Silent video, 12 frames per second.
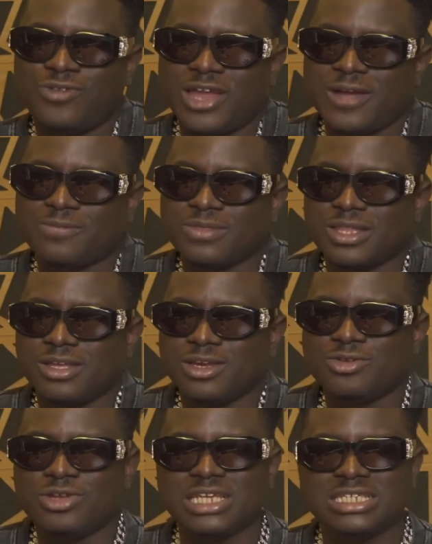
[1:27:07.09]
Like, you
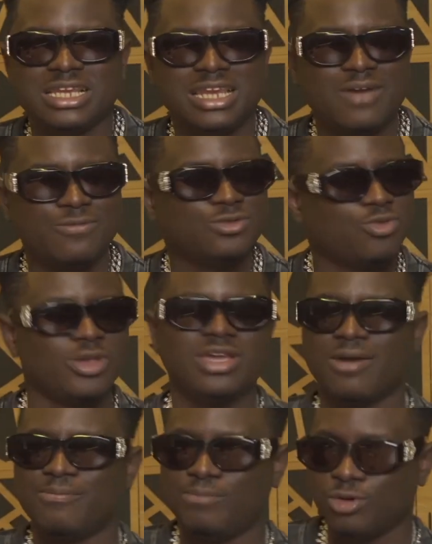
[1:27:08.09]
know, there's a level to where you
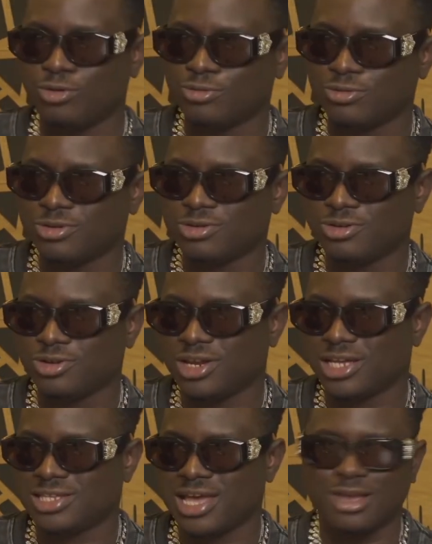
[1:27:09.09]
are blown. You
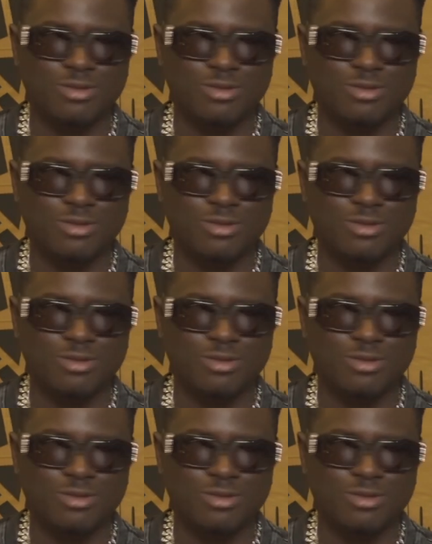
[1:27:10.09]
understand?